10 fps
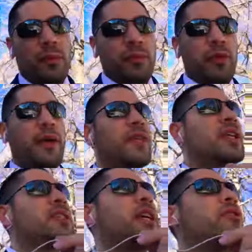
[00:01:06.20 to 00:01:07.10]
You have
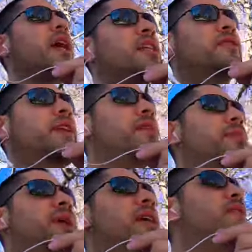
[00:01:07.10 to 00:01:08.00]
things like grass-fed
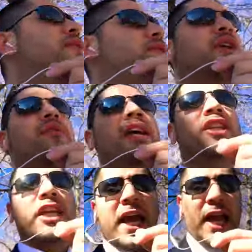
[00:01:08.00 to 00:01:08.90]
beef,
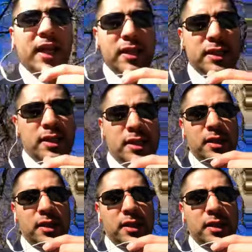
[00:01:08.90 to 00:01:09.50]
free-range eggs,